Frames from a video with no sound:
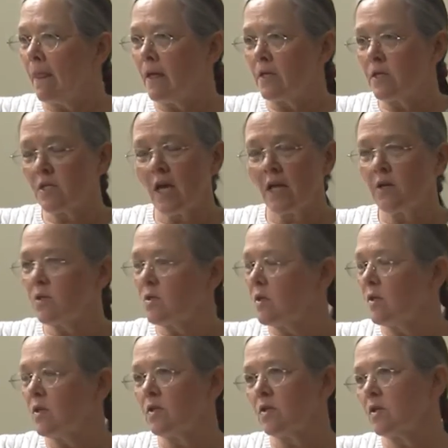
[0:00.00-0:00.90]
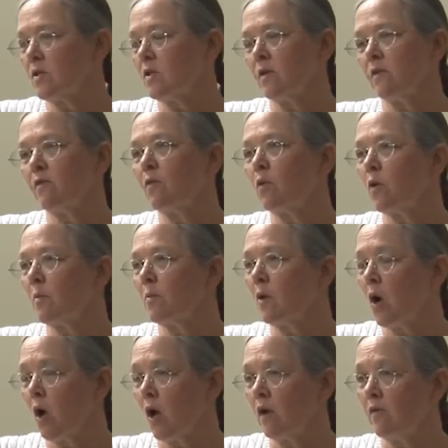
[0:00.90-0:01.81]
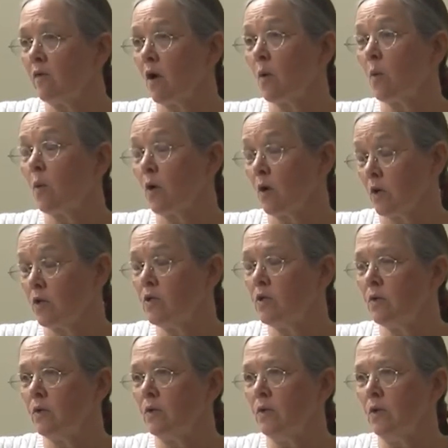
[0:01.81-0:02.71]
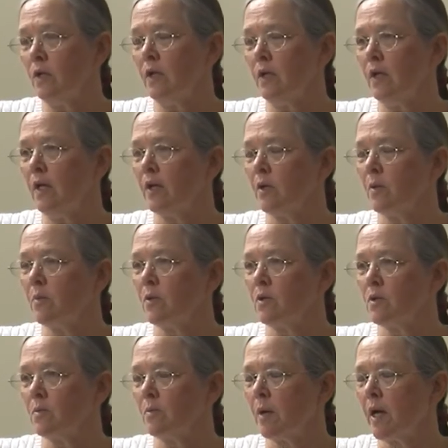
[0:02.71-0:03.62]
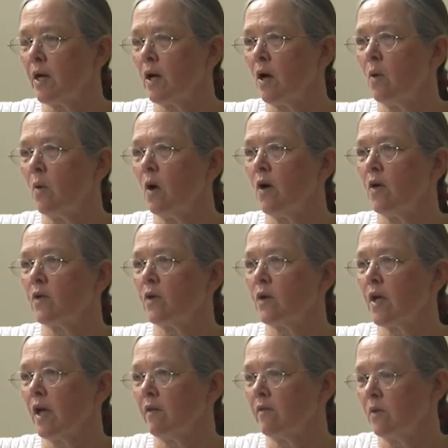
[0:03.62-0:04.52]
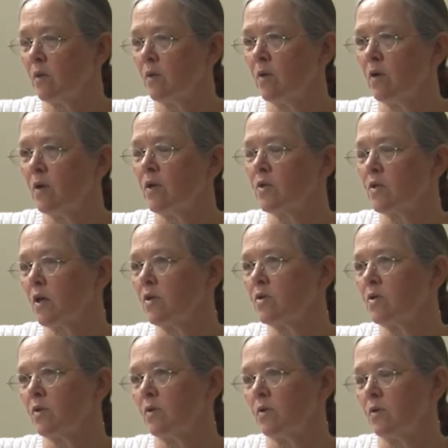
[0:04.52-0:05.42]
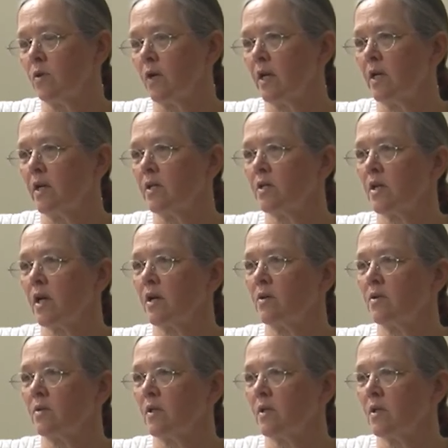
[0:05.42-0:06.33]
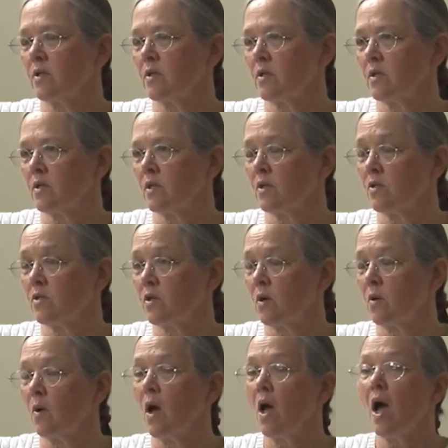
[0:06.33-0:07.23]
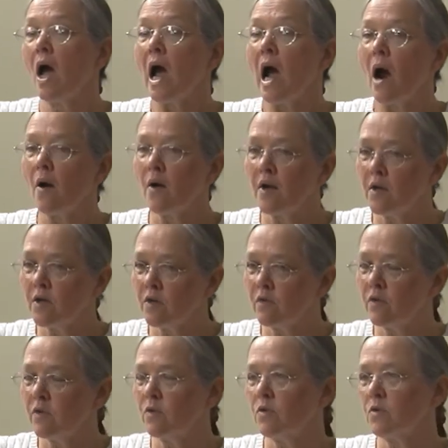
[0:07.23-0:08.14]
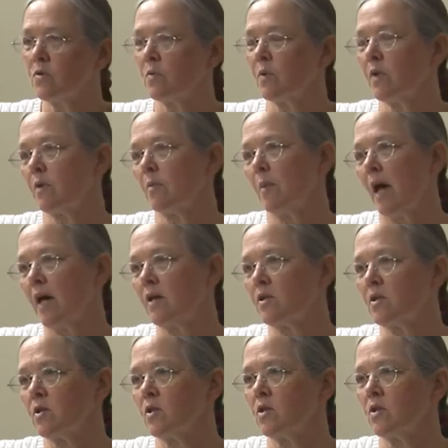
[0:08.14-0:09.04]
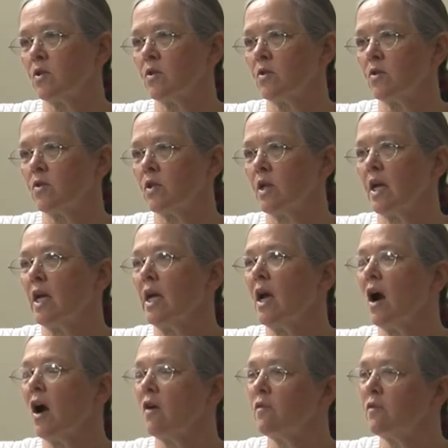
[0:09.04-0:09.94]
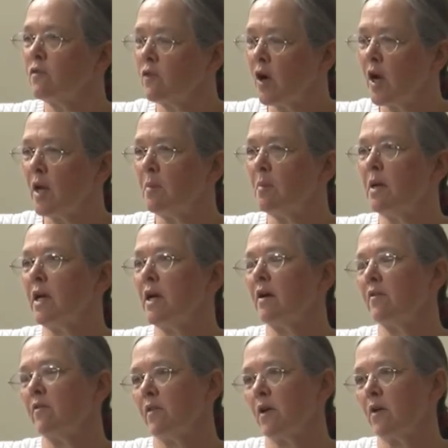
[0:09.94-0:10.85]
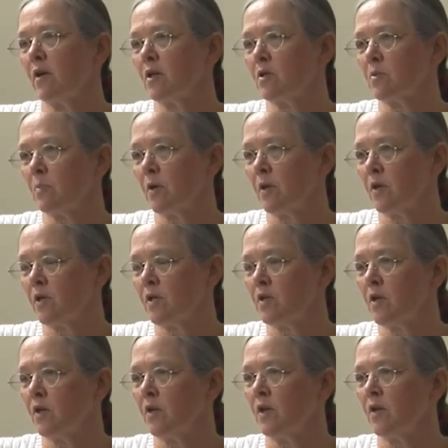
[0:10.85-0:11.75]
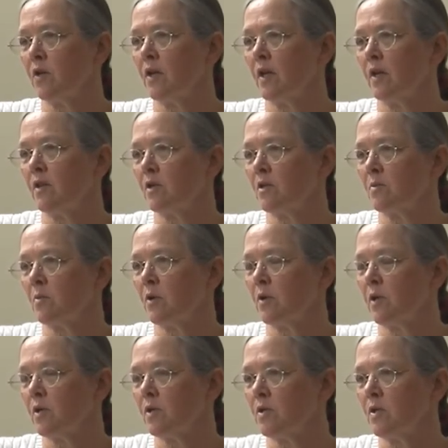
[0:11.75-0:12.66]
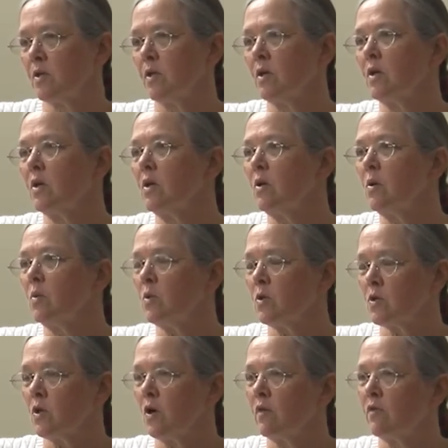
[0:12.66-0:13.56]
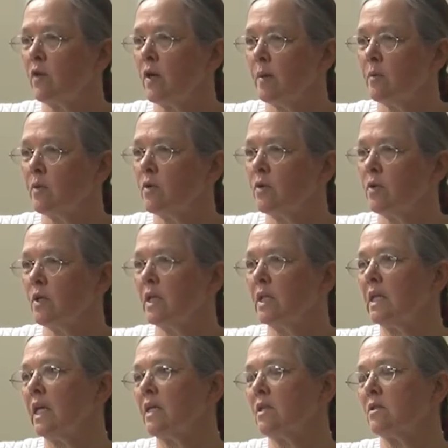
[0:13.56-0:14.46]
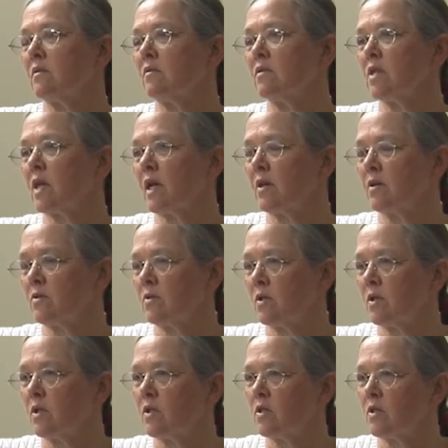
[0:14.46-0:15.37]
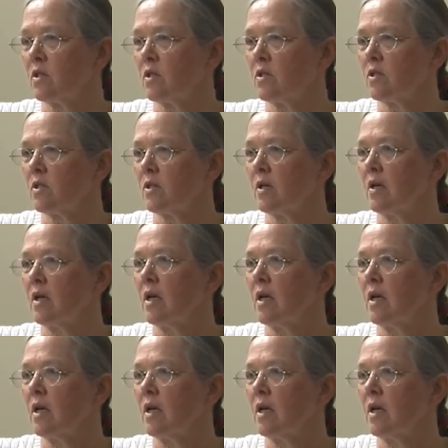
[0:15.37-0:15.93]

Psychosynthesis informed all of our work too. The other person, my co-author, Kevin Quirk, is also trained in psychosynthesis. And so our interviews with the passengers, our framing of their experience, their near-death experience, was all framed through the lens of psychosynthesis.